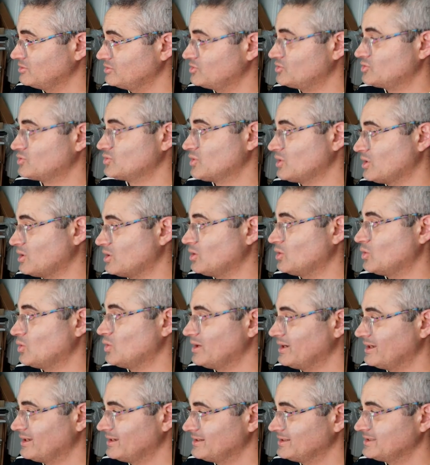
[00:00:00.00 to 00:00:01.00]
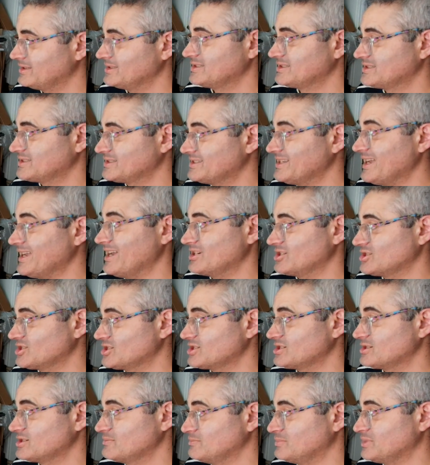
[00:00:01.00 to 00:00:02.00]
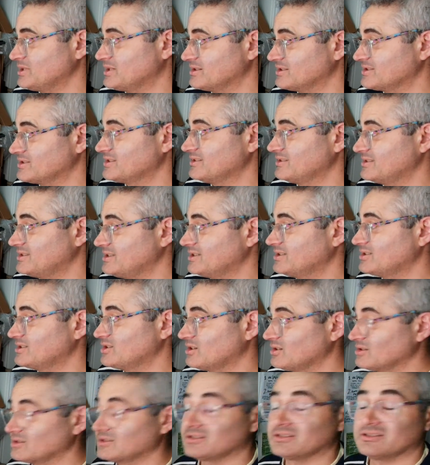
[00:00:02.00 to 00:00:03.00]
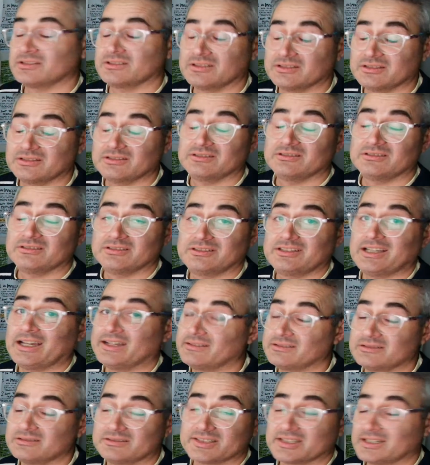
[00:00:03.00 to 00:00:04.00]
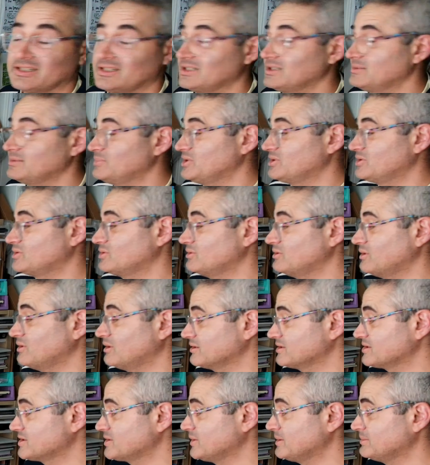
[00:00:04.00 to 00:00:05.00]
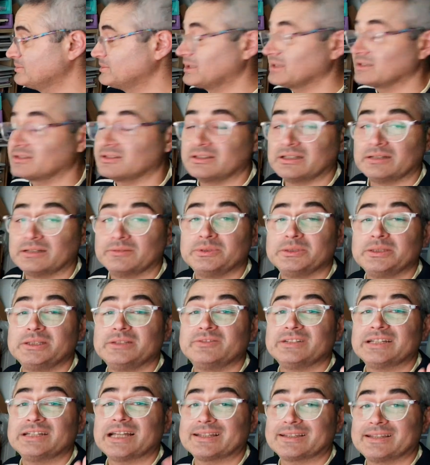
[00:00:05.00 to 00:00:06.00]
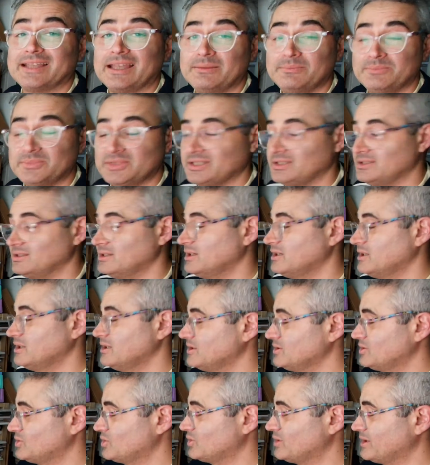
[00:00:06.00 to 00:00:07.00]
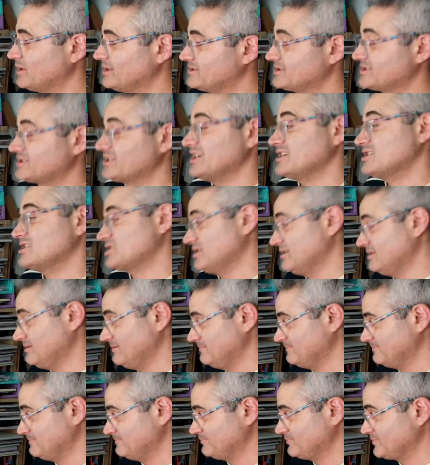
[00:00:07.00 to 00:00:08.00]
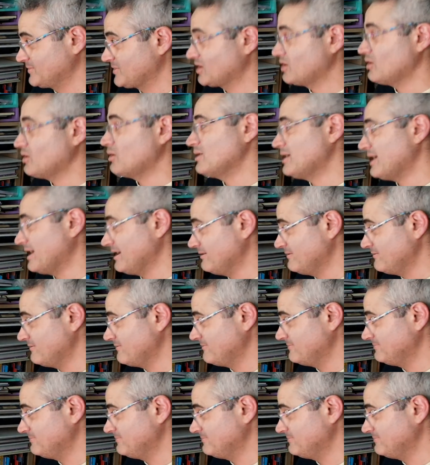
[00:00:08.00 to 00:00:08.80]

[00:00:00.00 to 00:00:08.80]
Draw sesh, because on TikTok titles cannot be too long, so I'm not gonna be even attempting to write session. Go live.